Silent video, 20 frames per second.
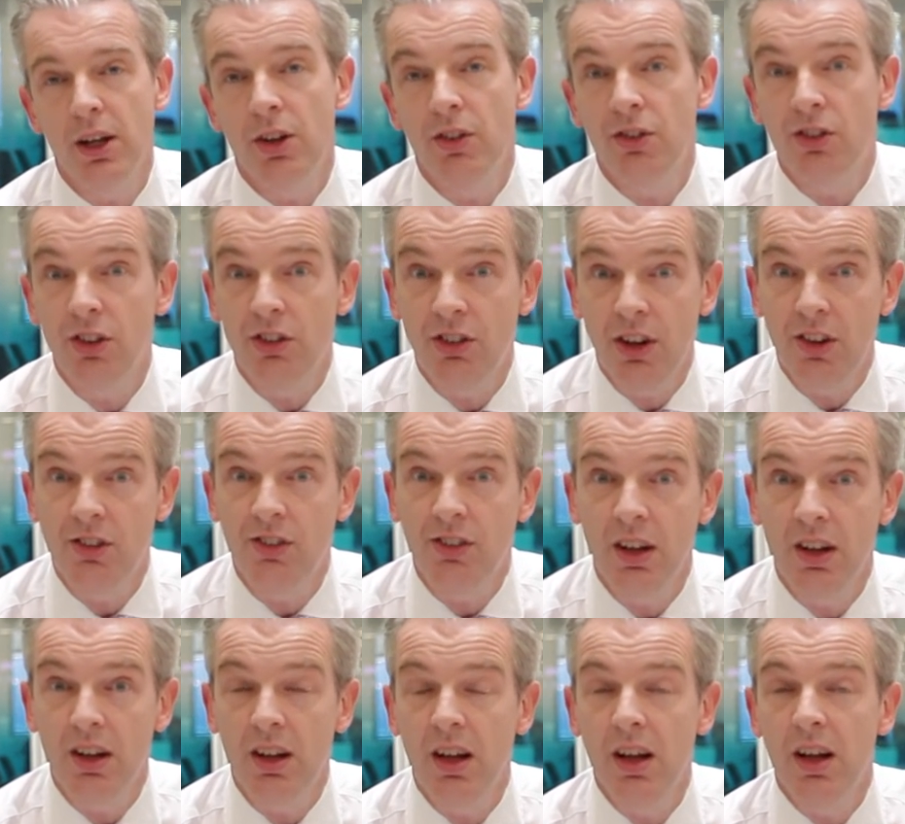
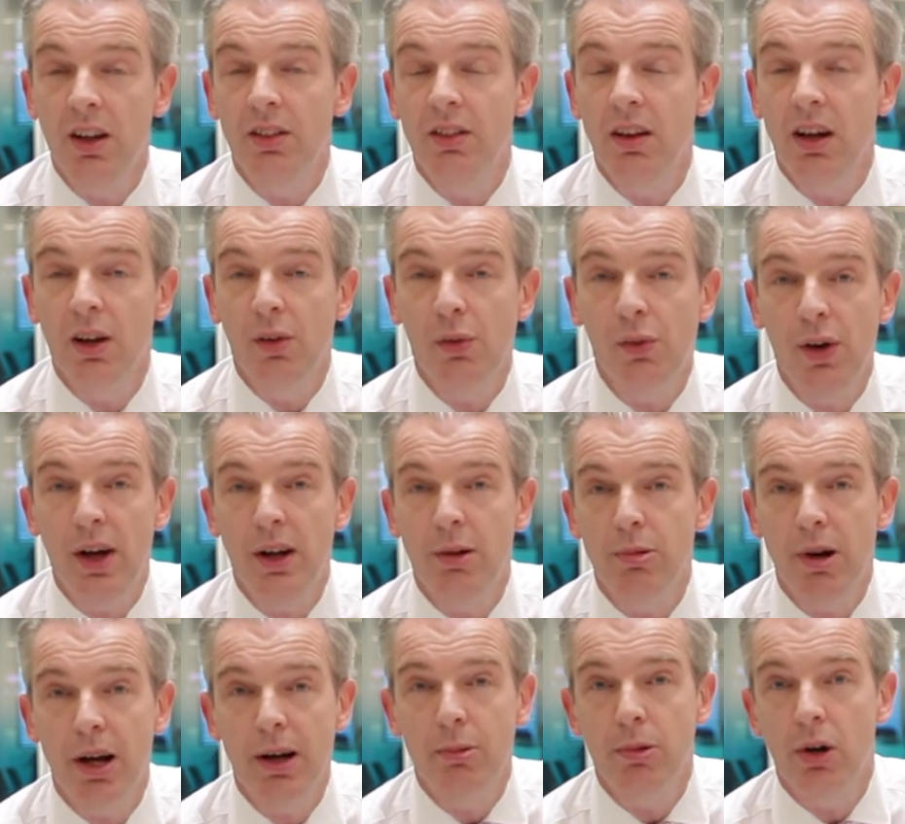suggested that a Fed
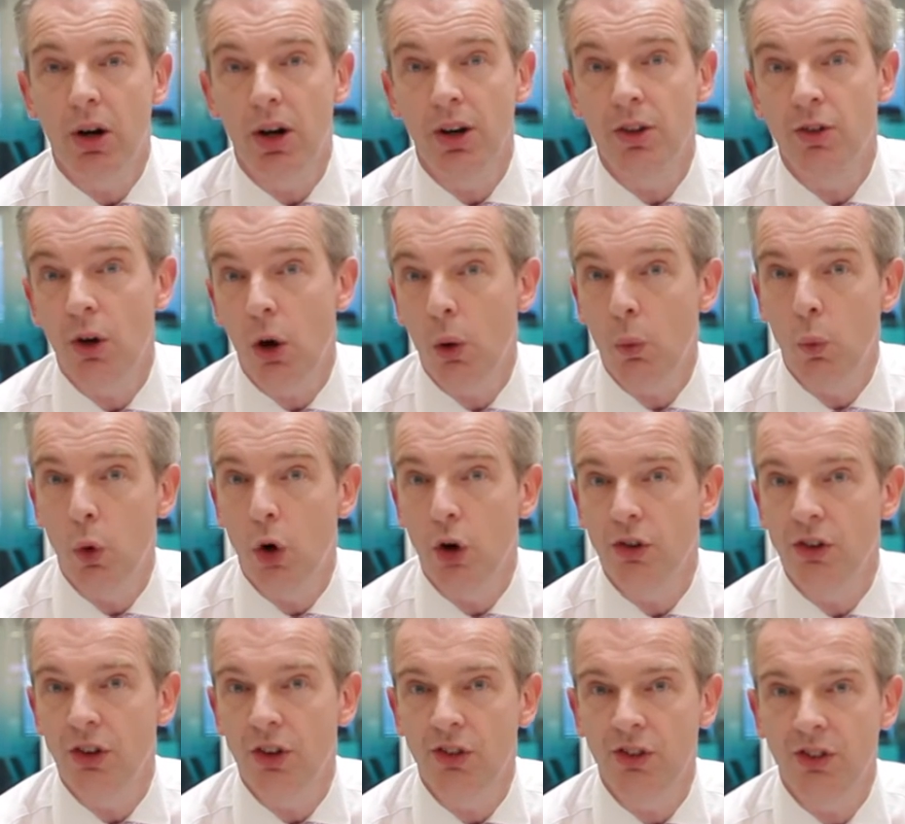rate rise
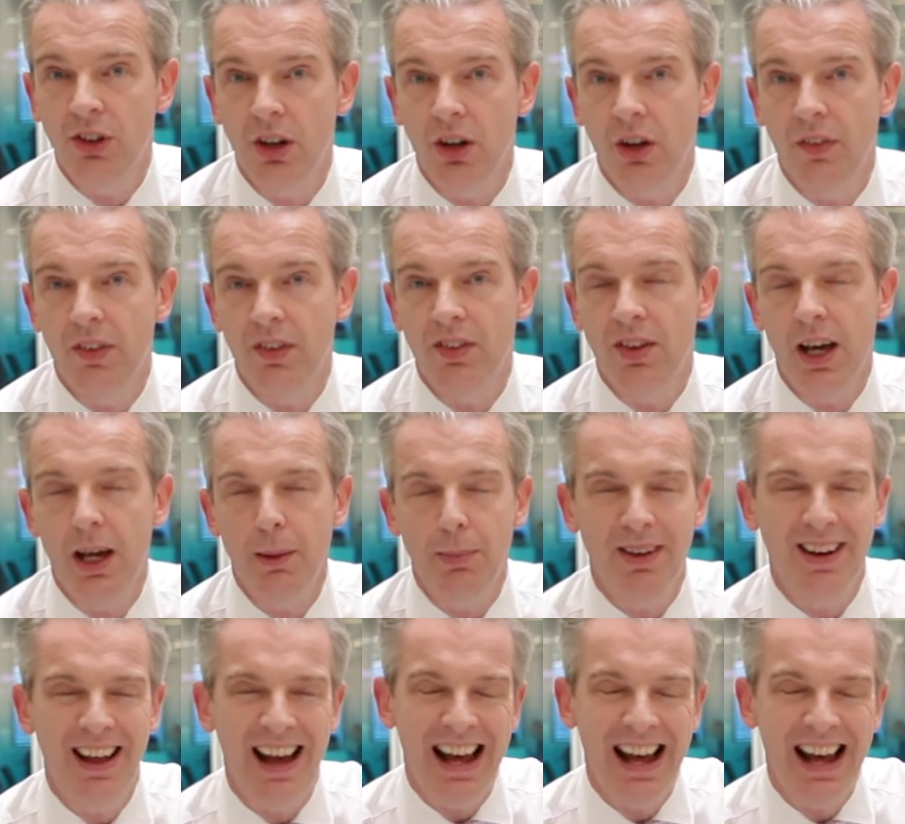was still on the table.